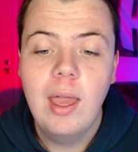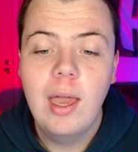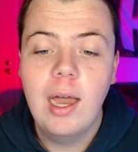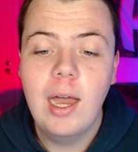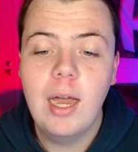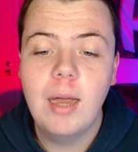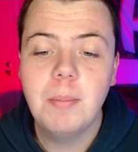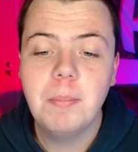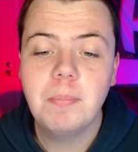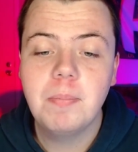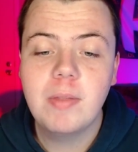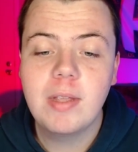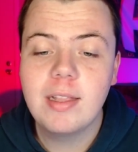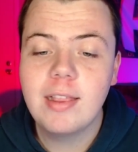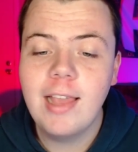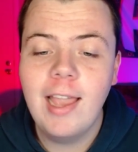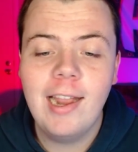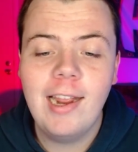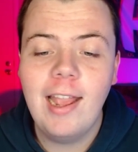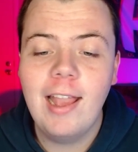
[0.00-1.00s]
Um,
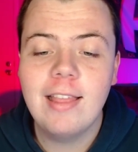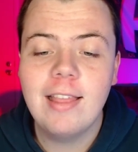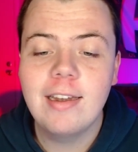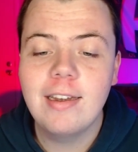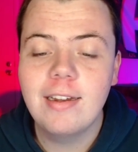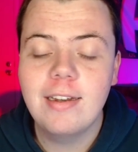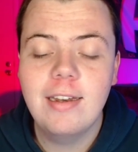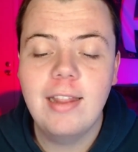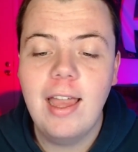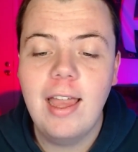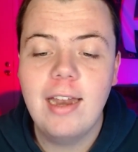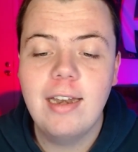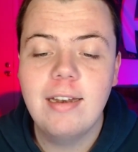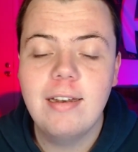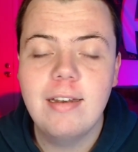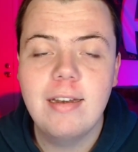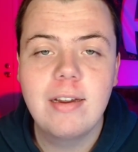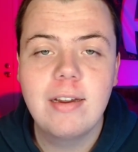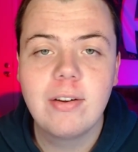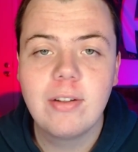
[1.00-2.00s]
Gonzaga hasn't done that
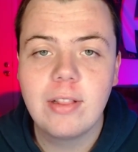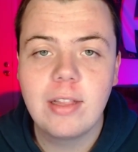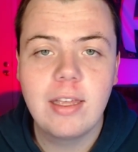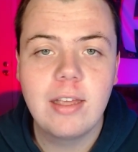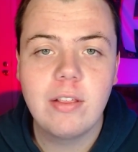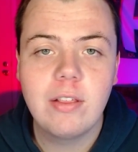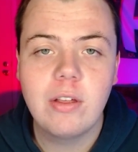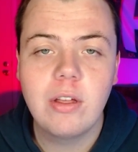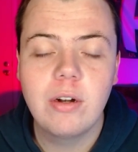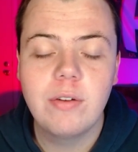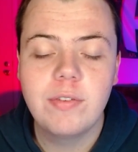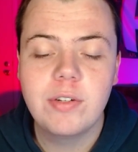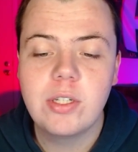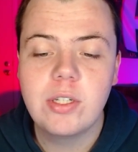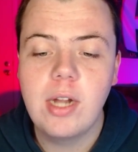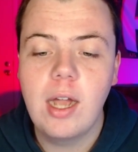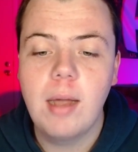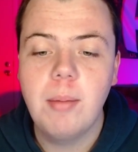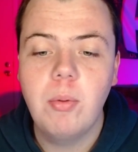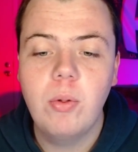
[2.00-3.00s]
nearly as good of a
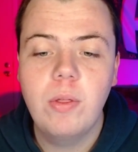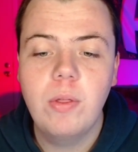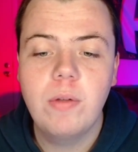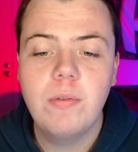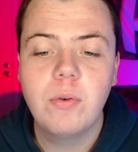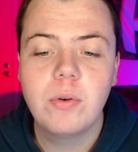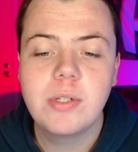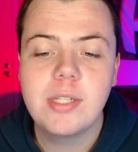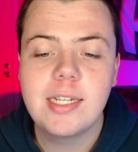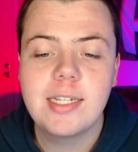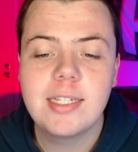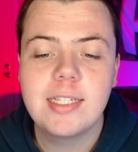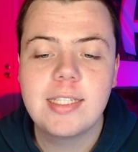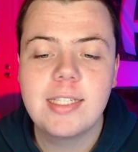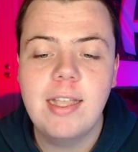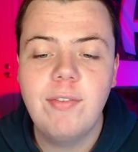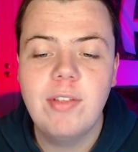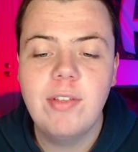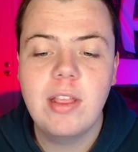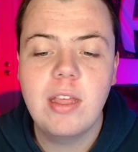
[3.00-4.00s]
job, only forcing a
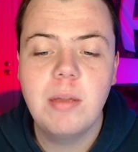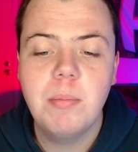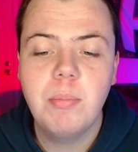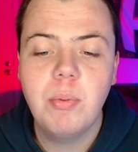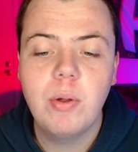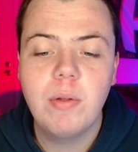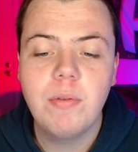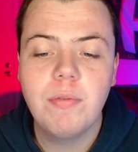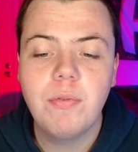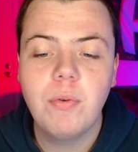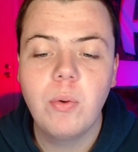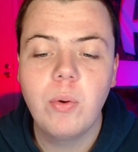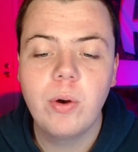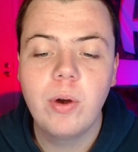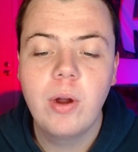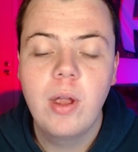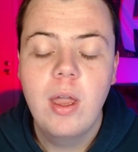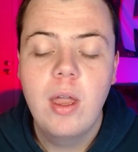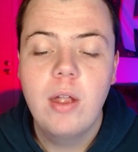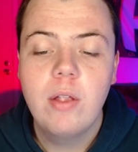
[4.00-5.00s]

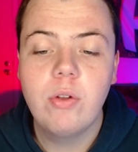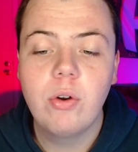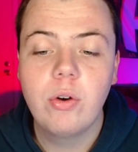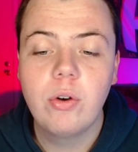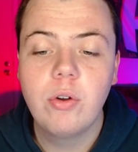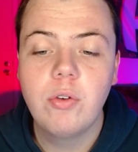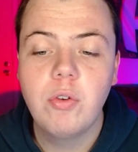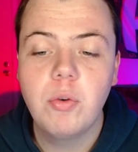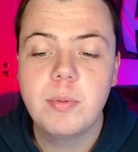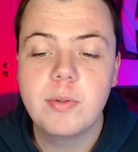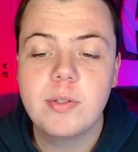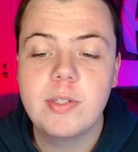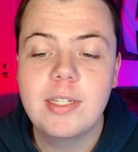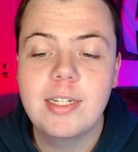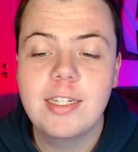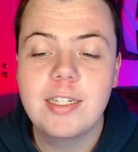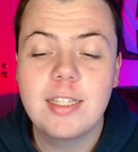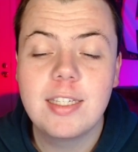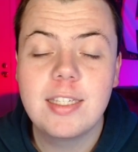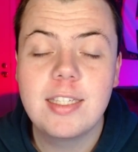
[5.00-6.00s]
17.4 turnover
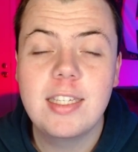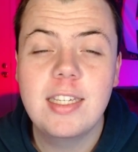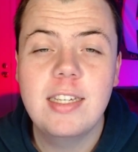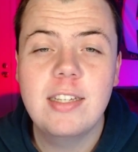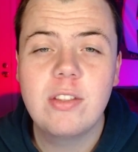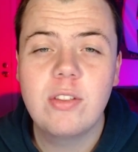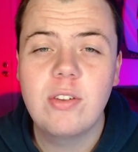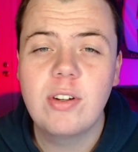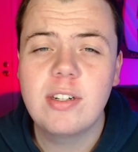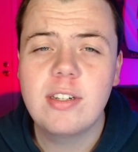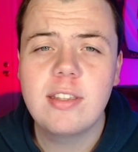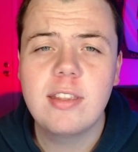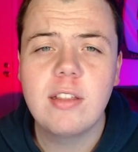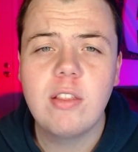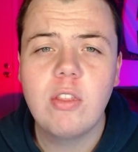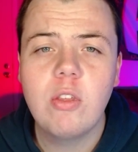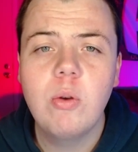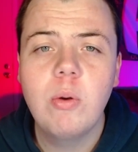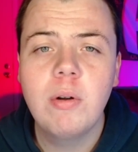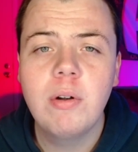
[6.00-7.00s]
percentage this season. They're actually the
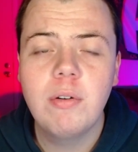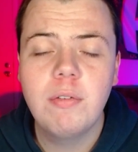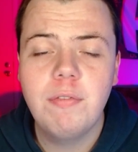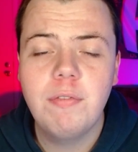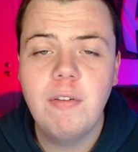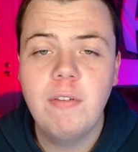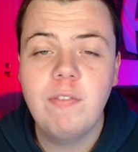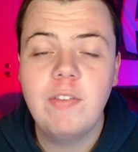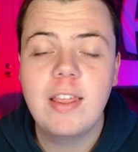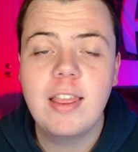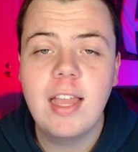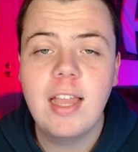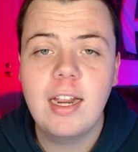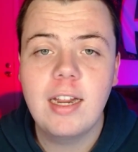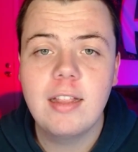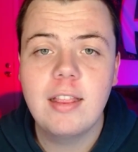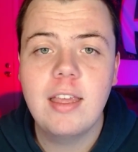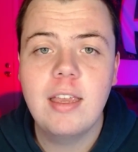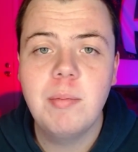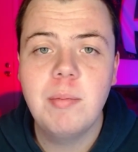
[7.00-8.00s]

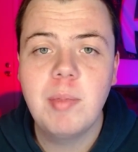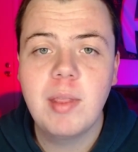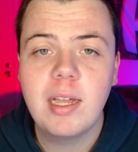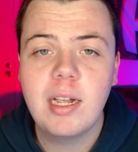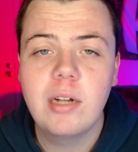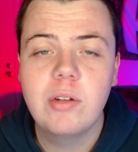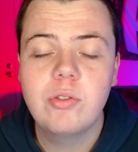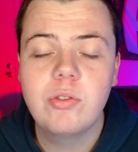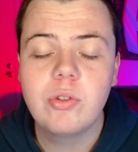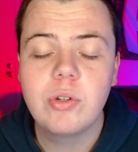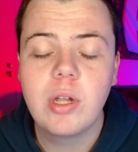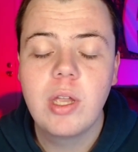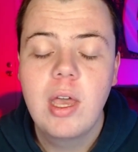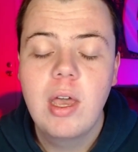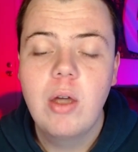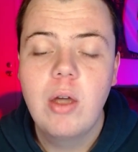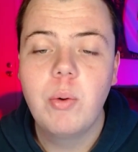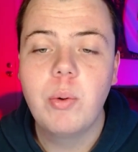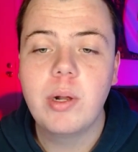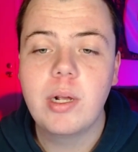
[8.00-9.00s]
252nd team in the country
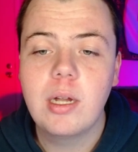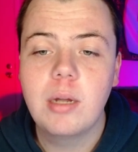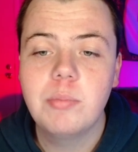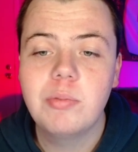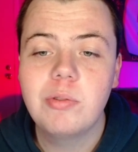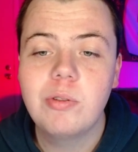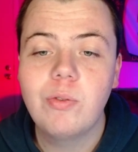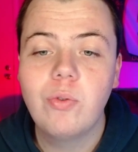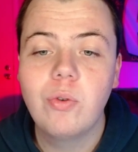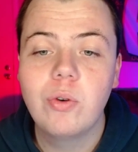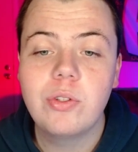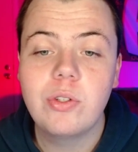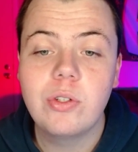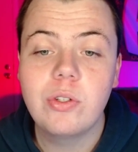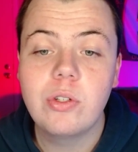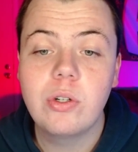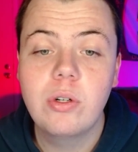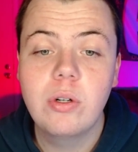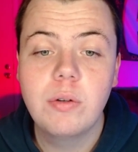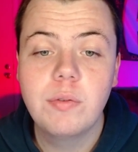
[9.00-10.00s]
when it comes to forcing
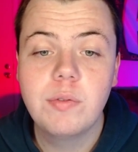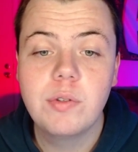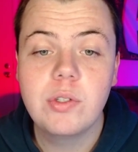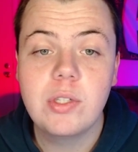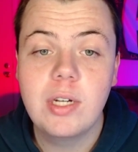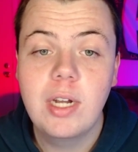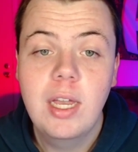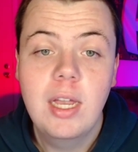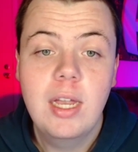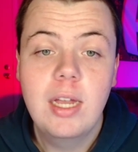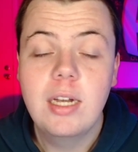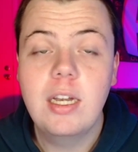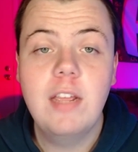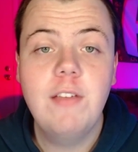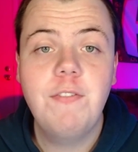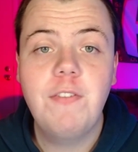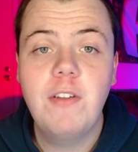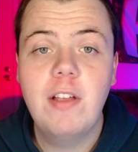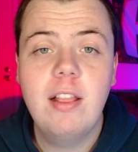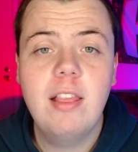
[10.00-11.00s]
turnovers. And
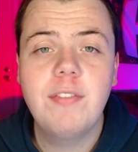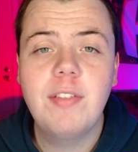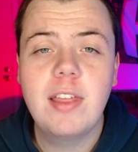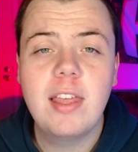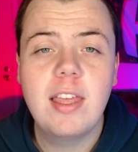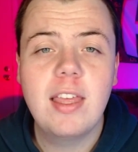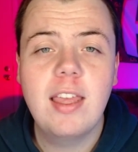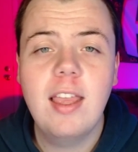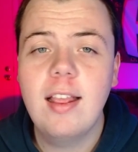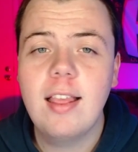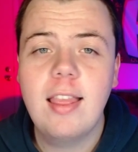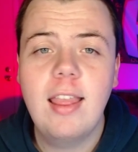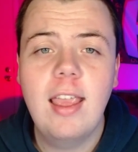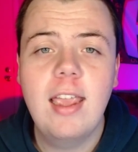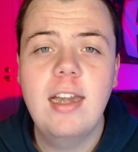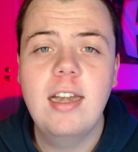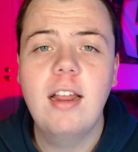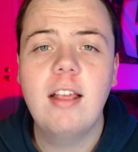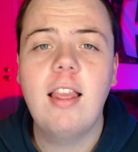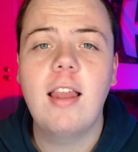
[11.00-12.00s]
defensively, Kent
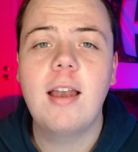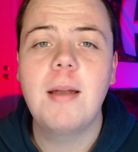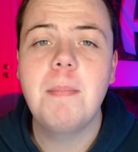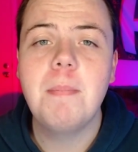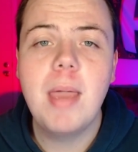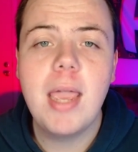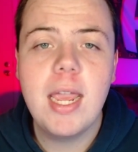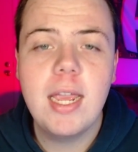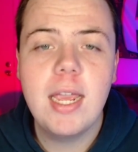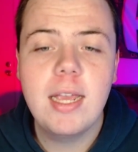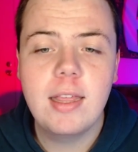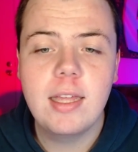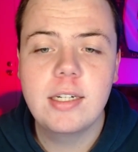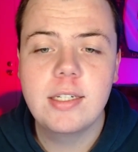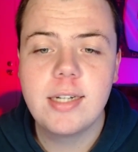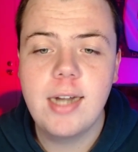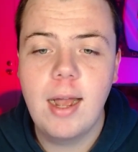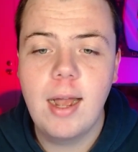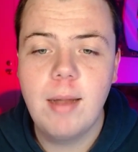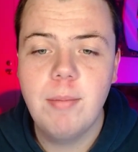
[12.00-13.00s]
State does an amazing
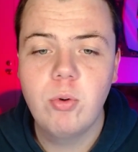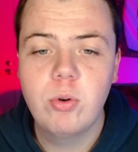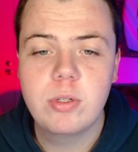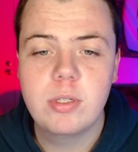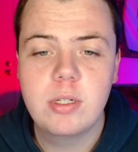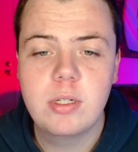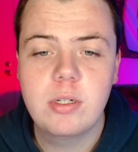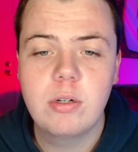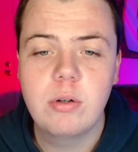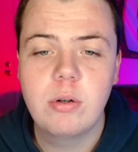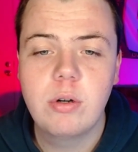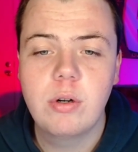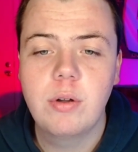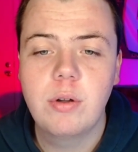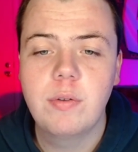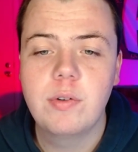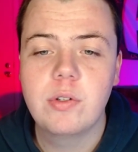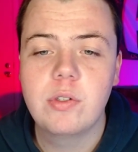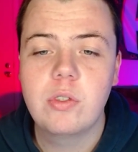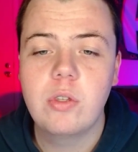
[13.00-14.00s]
job forcing
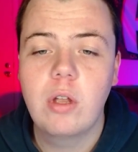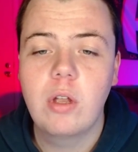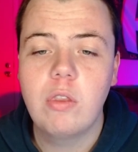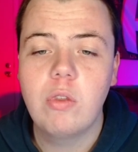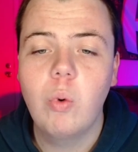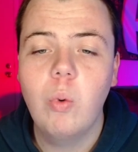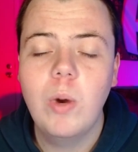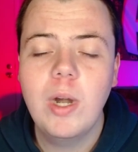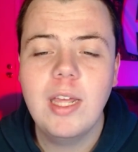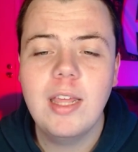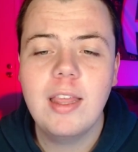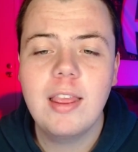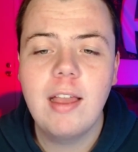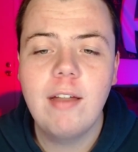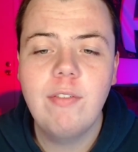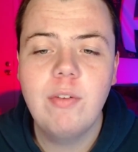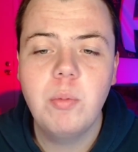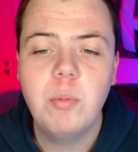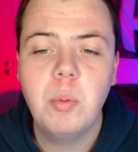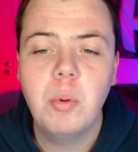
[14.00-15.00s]
turnovers, a
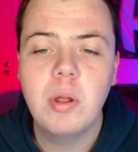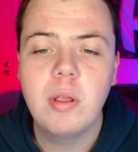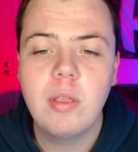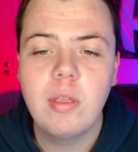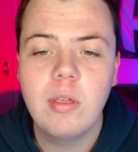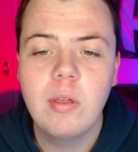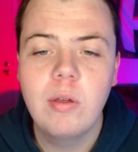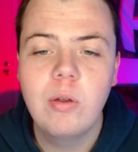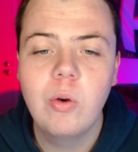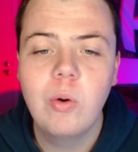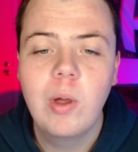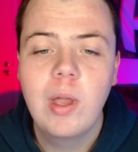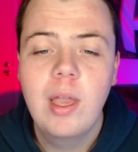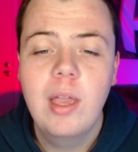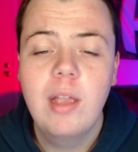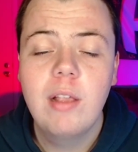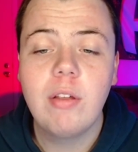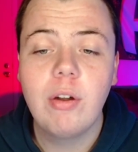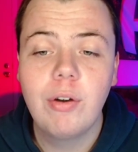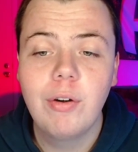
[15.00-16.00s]
27.2
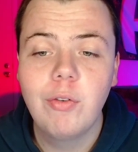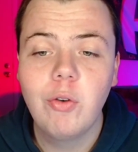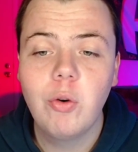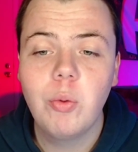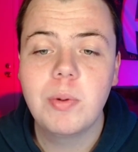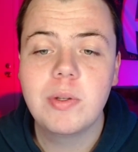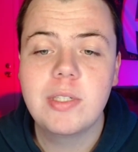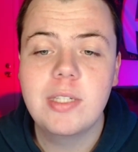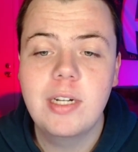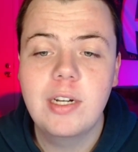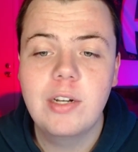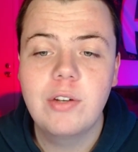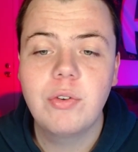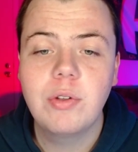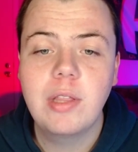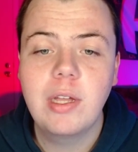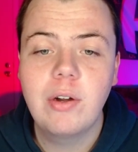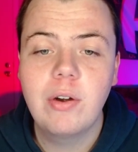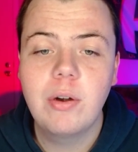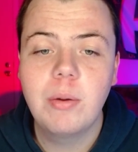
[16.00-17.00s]
turnover percentage
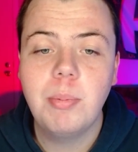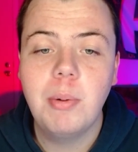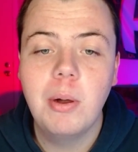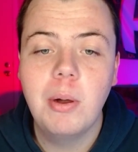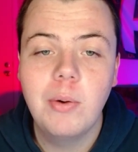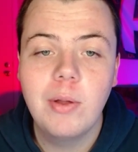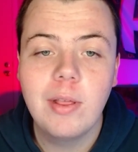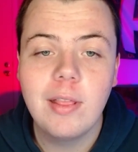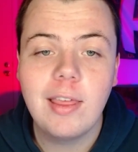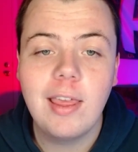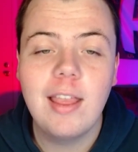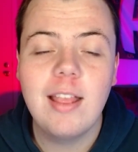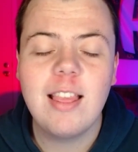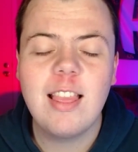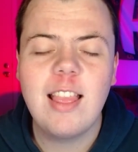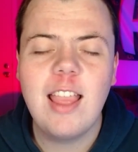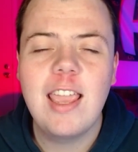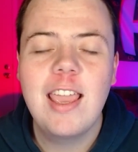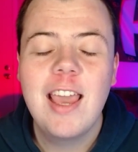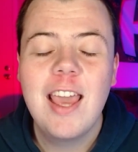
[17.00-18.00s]
for their opponents. Kent
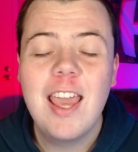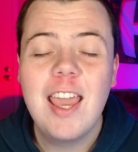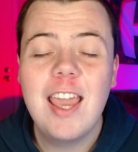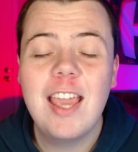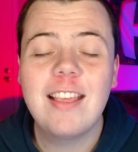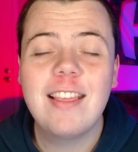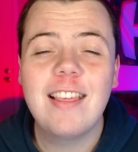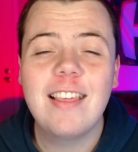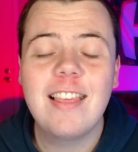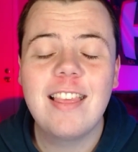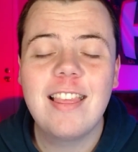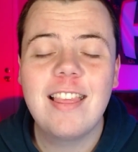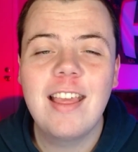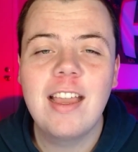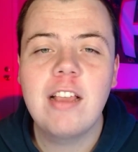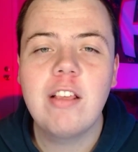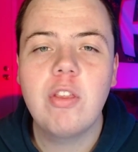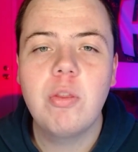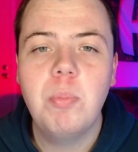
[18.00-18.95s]
State is the sixth